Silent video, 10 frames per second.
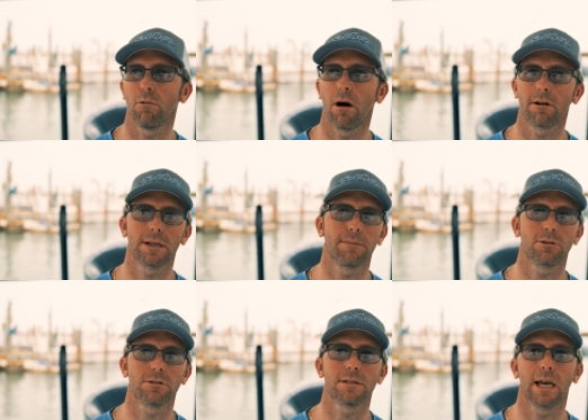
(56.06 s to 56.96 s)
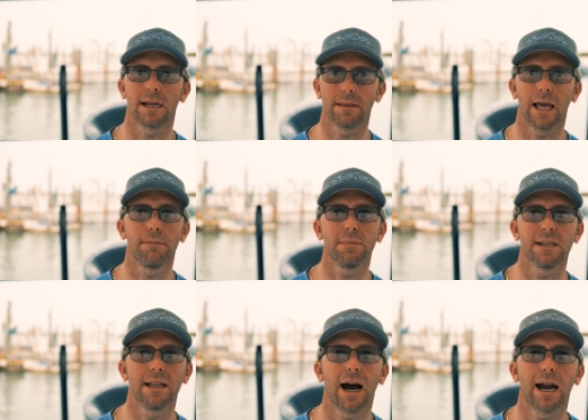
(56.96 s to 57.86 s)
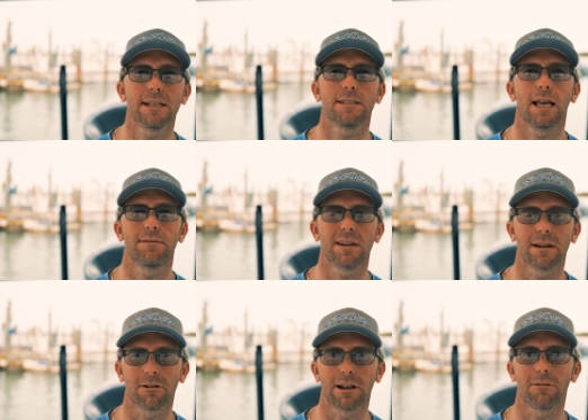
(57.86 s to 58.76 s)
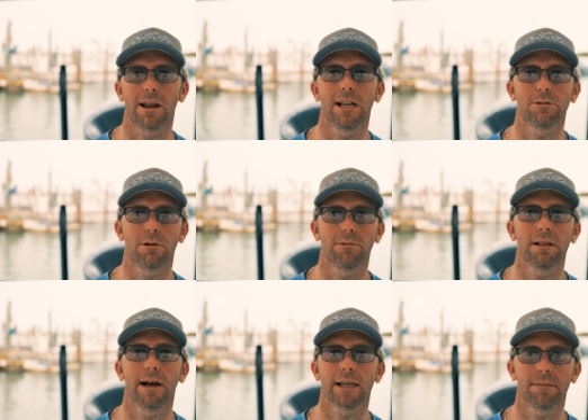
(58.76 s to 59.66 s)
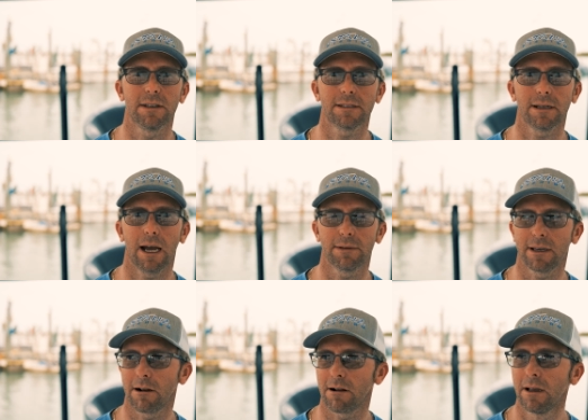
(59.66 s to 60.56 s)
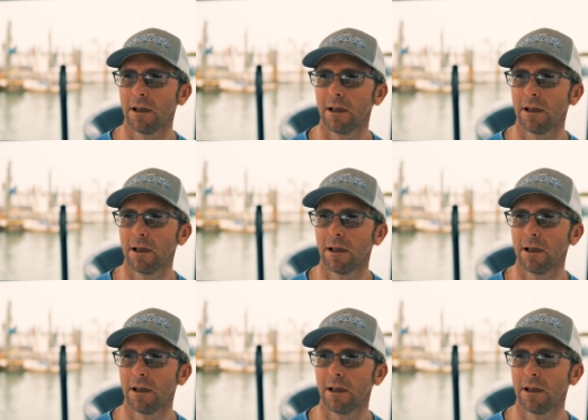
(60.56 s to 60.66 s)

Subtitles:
water temperatures staying in that mid to high 70-degree range where we like them this time of year.